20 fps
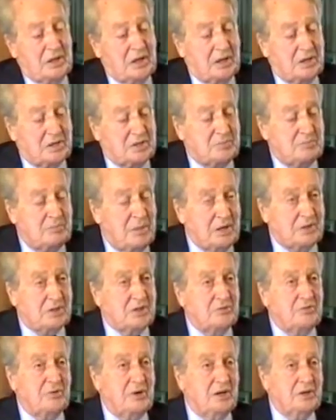it's
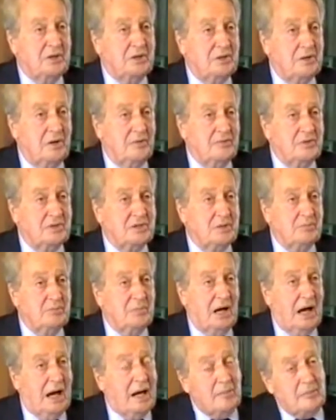motivated, obviously,
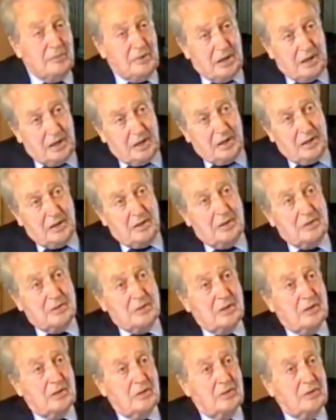by me,
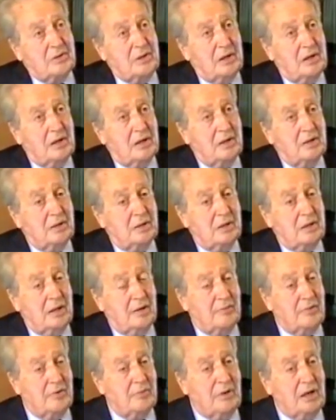the whole thing, and
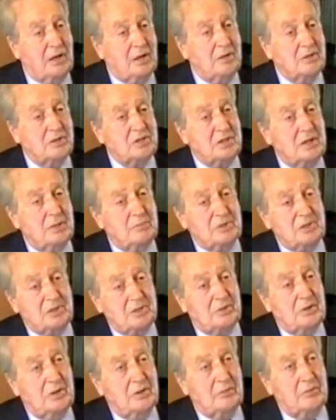everyone else seems
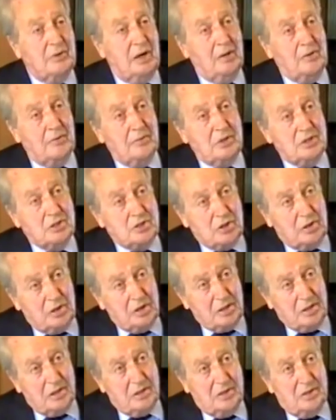to rather
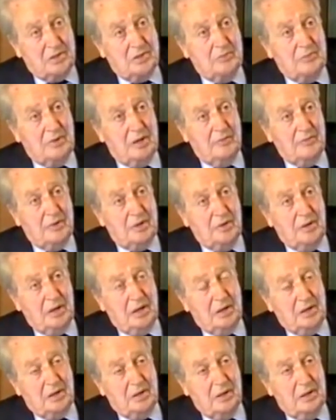enjoy this way of doing
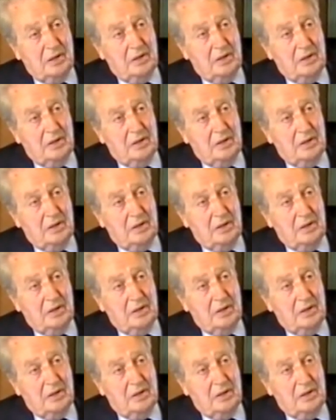it.